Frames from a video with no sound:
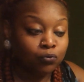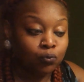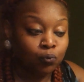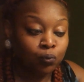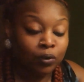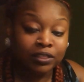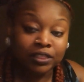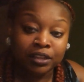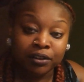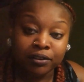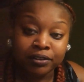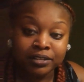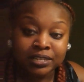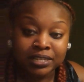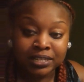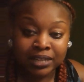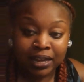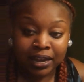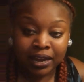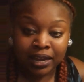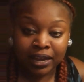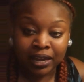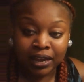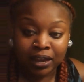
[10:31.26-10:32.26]
what they're
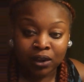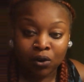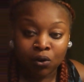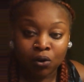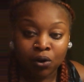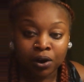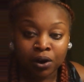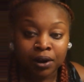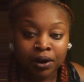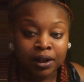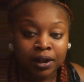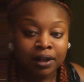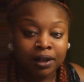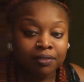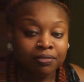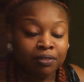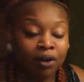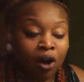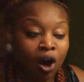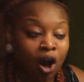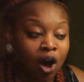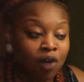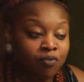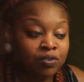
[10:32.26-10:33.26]
saying or
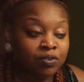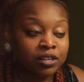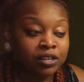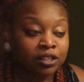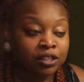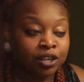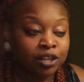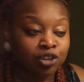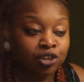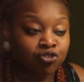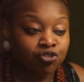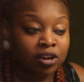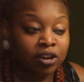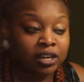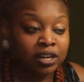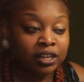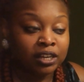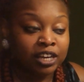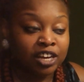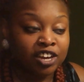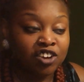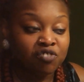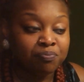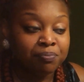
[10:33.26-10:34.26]
the offer that they're trying to
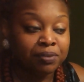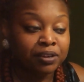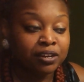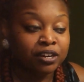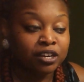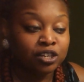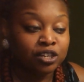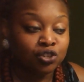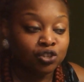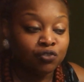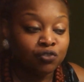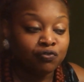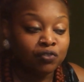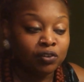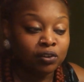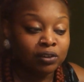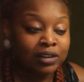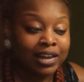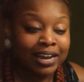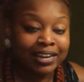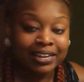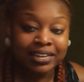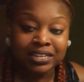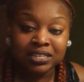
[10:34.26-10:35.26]
give because you
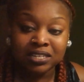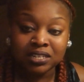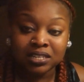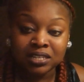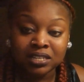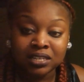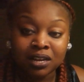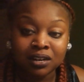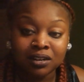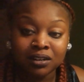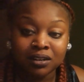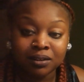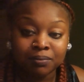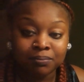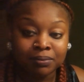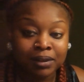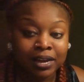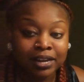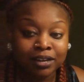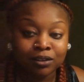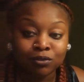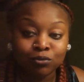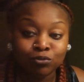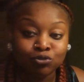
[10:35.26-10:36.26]
feel like it's a setup.
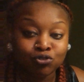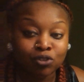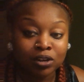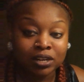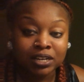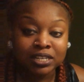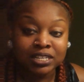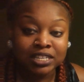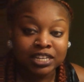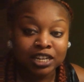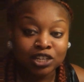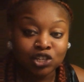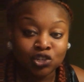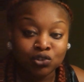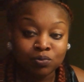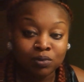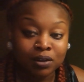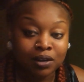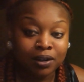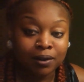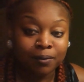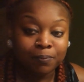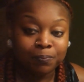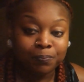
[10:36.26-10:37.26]
Like, who trying to set
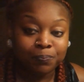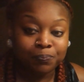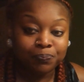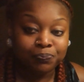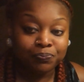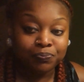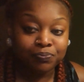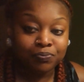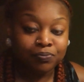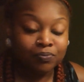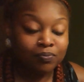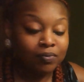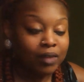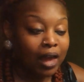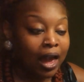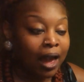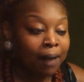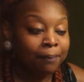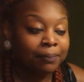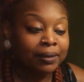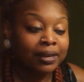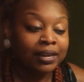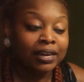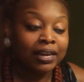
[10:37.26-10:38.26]
you up?
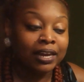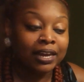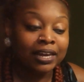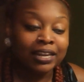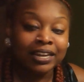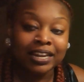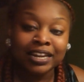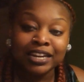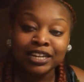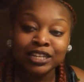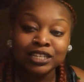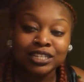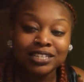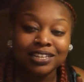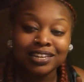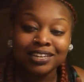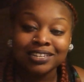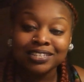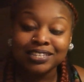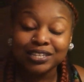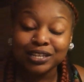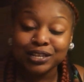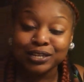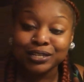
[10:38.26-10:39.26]
I mean, and it's
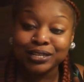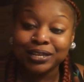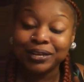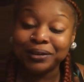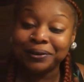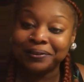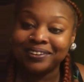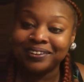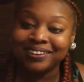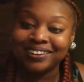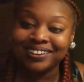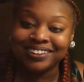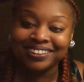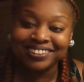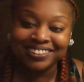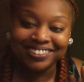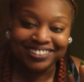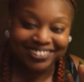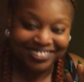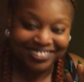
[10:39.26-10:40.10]
it's it's